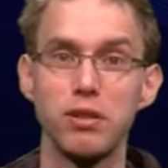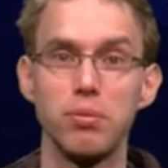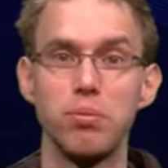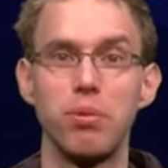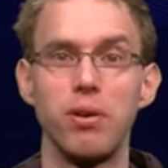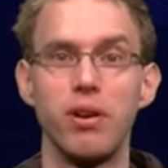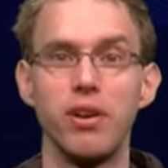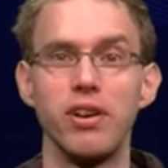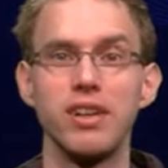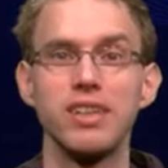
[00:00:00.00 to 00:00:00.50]

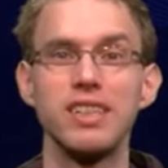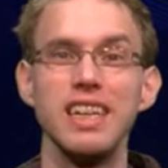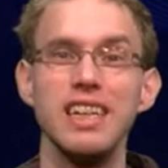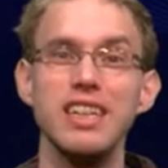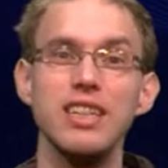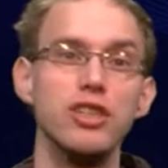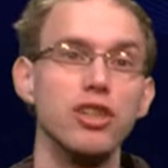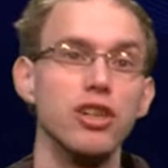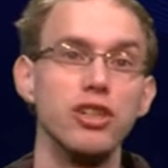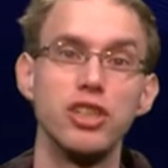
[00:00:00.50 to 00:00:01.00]
product in
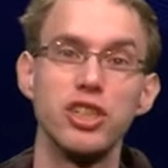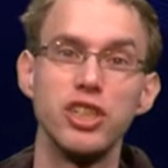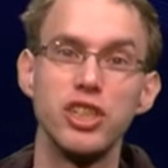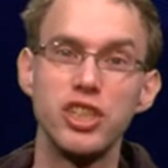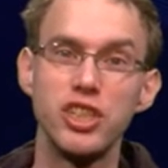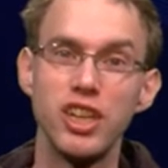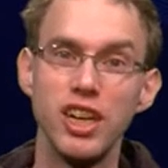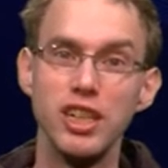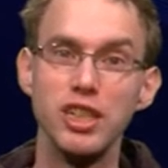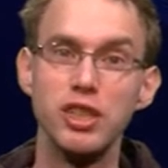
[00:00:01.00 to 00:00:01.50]
such a
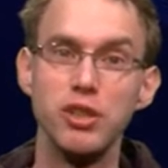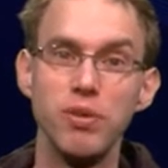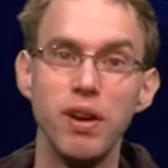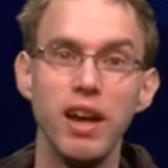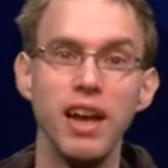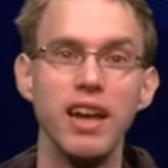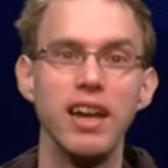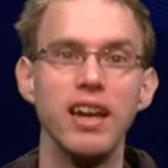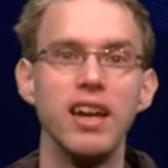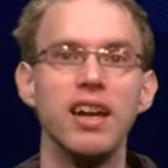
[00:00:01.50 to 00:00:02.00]
strange
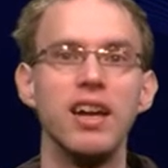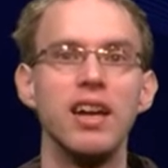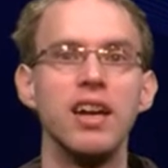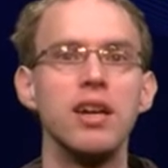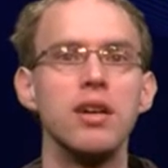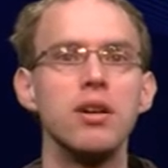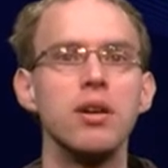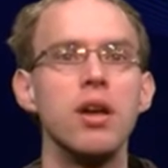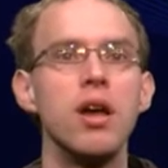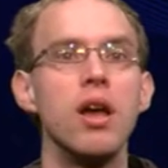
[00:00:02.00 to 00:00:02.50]
way.
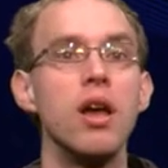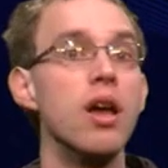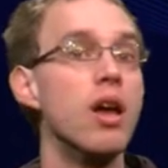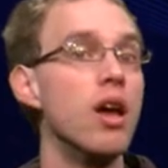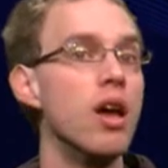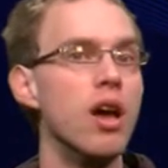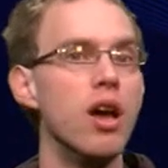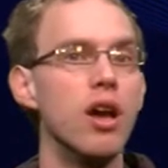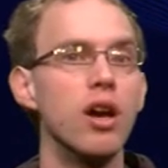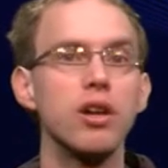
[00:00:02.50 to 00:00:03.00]

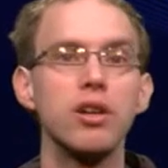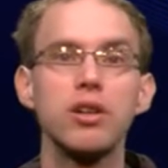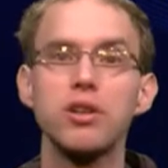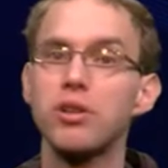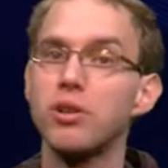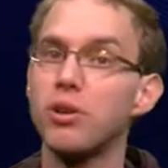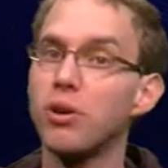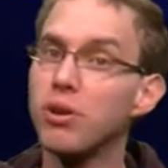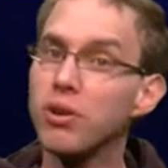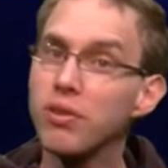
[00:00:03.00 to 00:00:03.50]

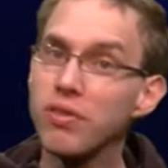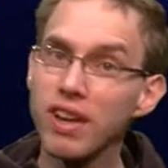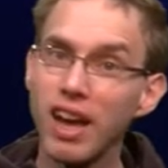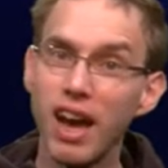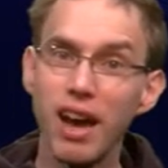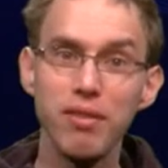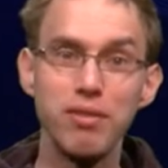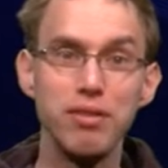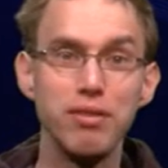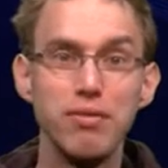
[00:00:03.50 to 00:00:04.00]
Couldn't we
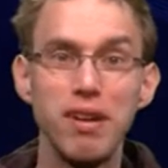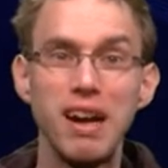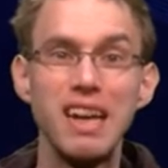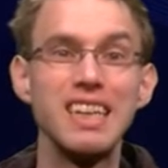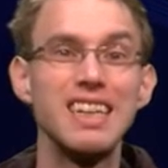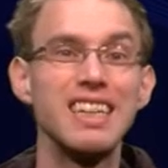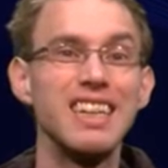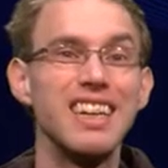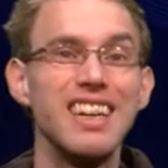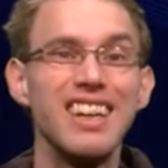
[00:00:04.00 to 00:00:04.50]
have defined
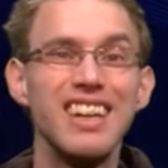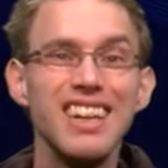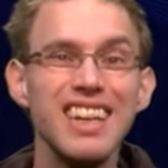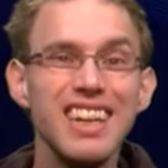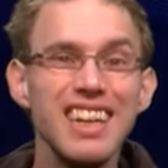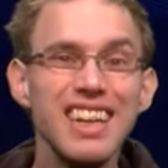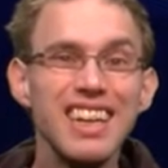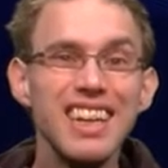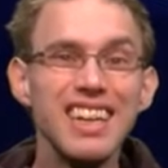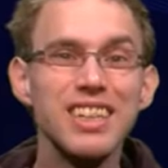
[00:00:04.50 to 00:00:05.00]
it in an
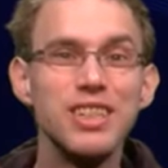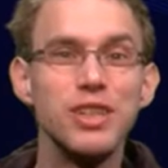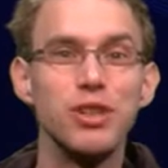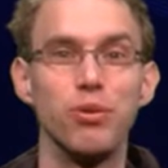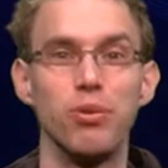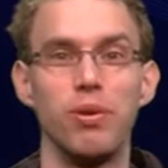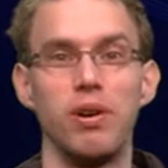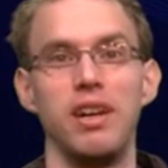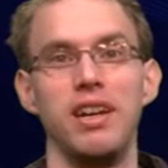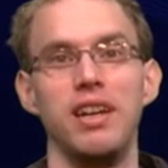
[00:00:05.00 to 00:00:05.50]
easier
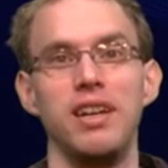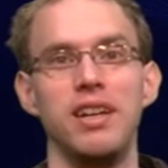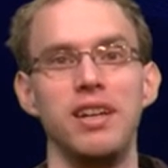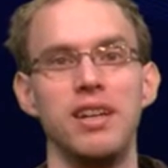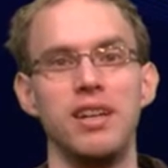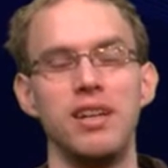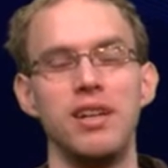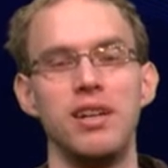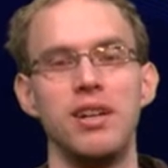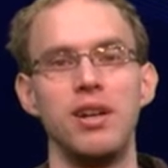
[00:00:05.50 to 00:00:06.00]
way?
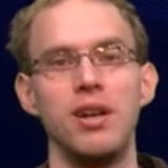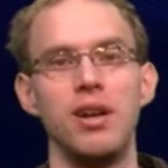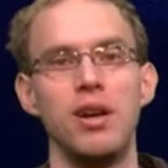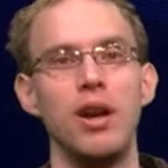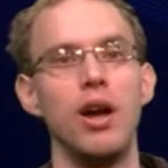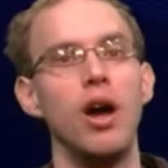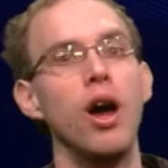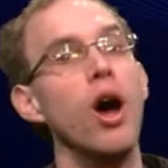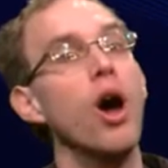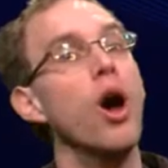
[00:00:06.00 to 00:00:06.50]

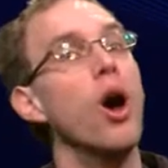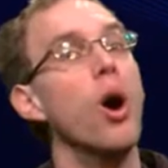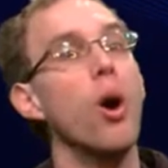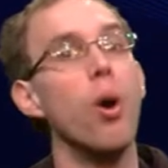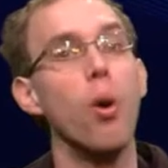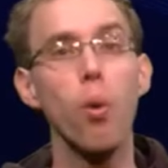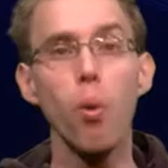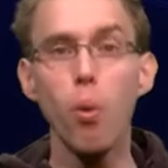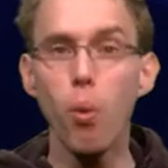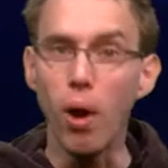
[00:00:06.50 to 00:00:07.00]

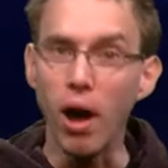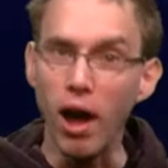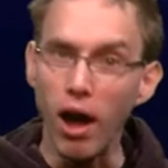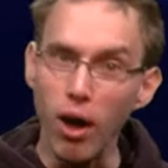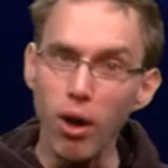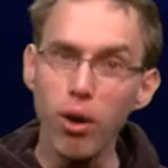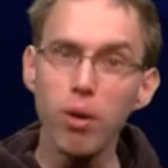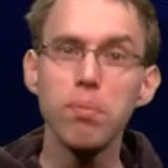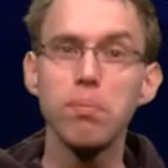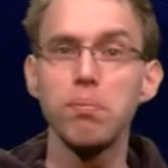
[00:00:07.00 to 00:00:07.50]

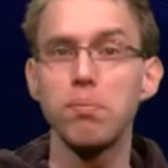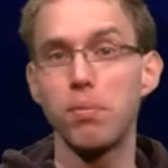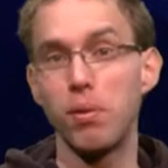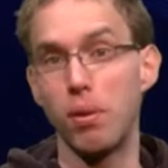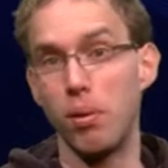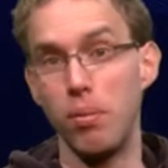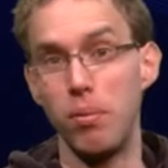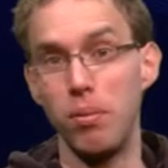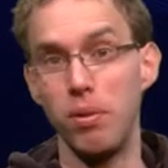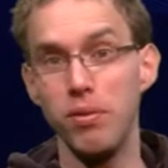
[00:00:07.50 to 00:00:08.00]
Well,
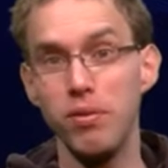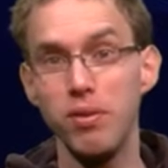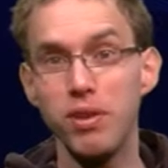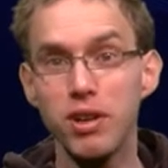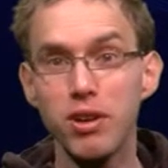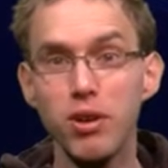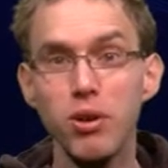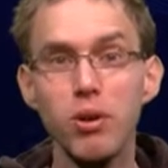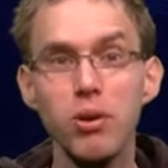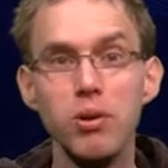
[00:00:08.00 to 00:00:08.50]
probably we
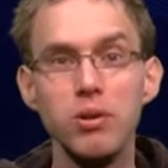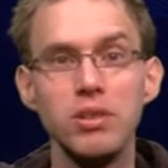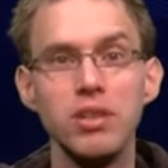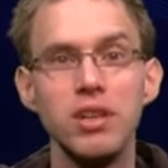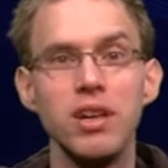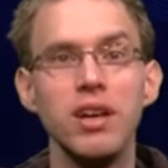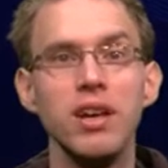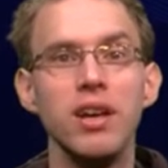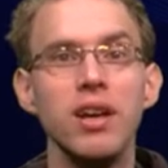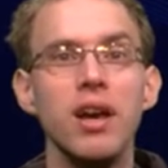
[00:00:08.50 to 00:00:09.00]
could,
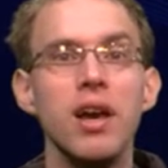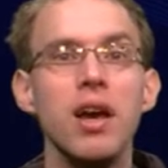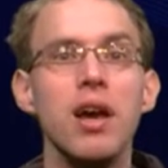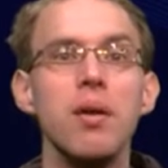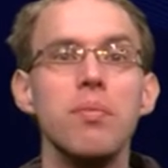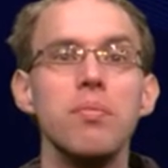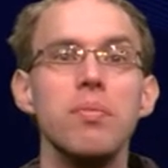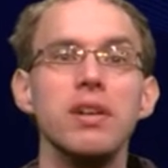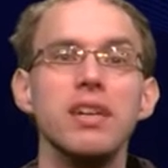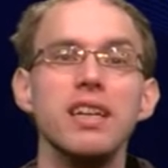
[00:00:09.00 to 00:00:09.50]

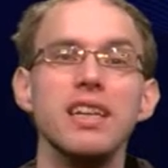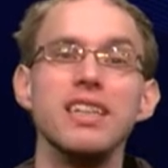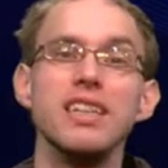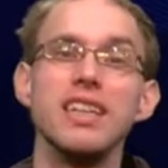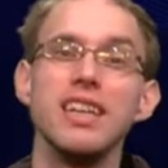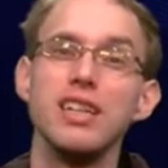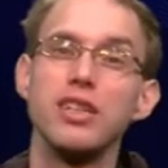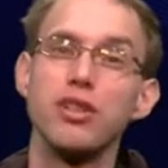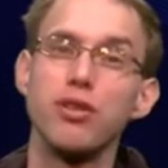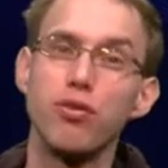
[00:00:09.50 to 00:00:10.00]
but it
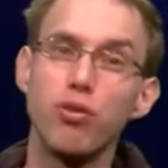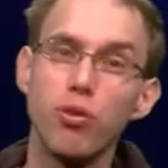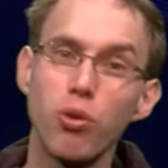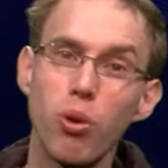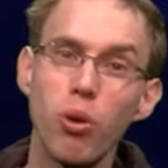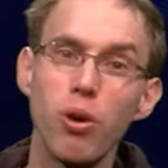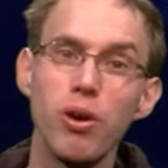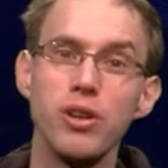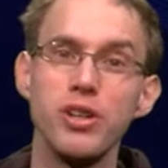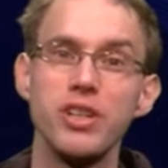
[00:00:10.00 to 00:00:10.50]
is of
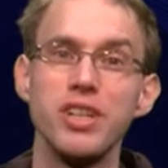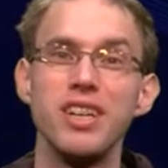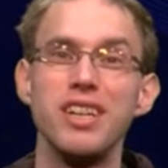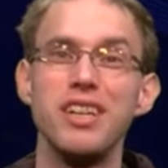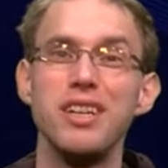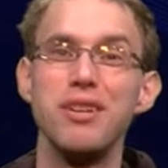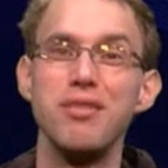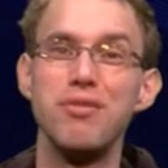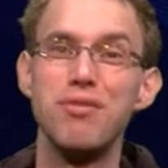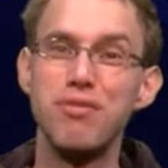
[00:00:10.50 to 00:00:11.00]
course
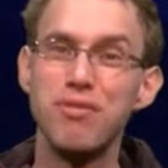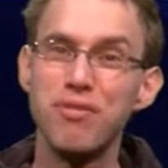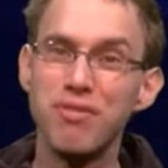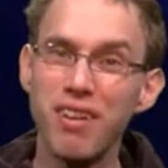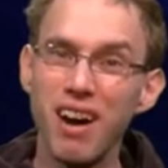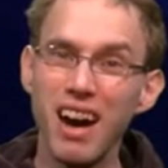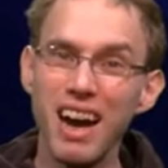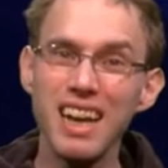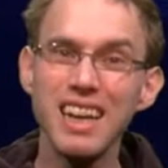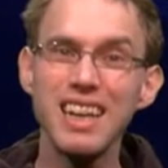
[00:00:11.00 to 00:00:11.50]

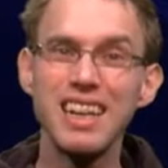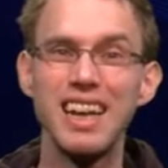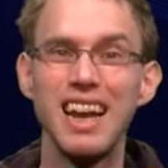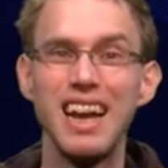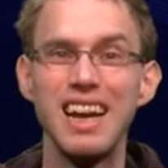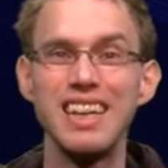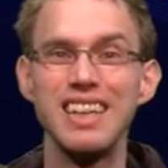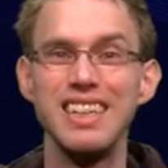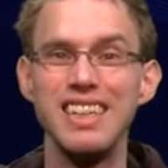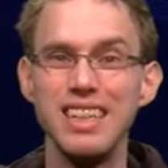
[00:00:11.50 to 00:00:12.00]
defined
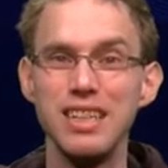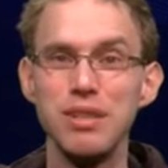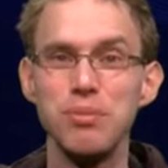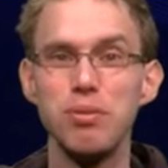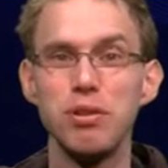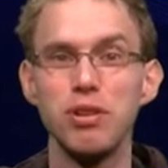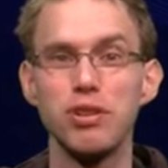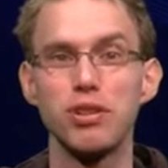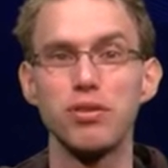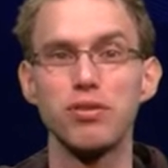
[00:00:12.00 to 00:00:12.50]
like this
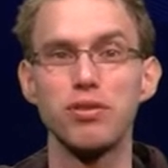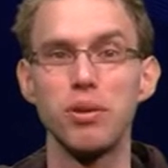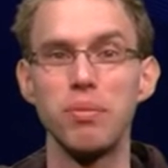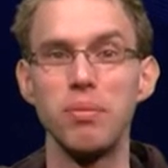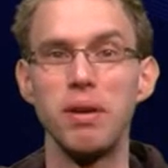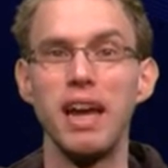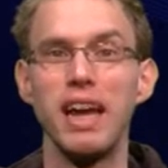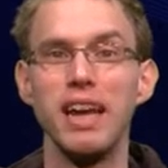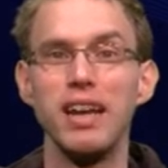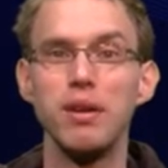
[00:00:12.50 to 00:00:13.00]
because of some
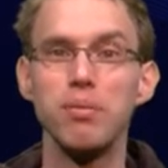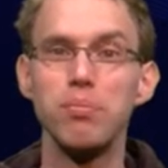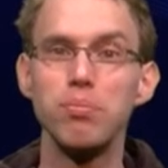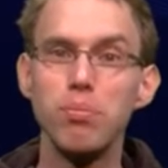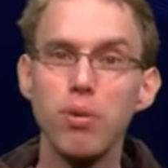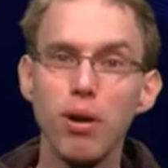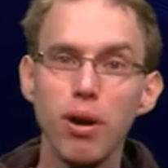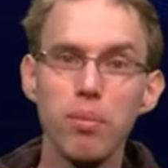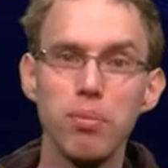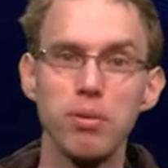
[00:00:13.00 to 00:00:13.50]
hidden
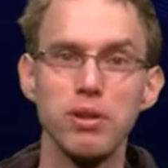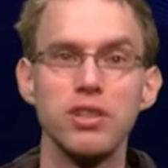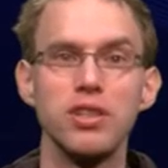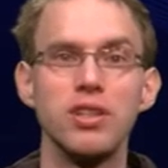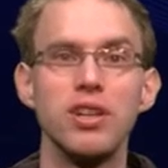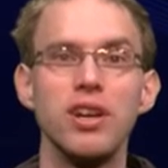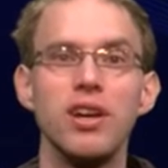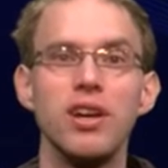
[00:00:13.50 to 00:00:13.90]
purpose.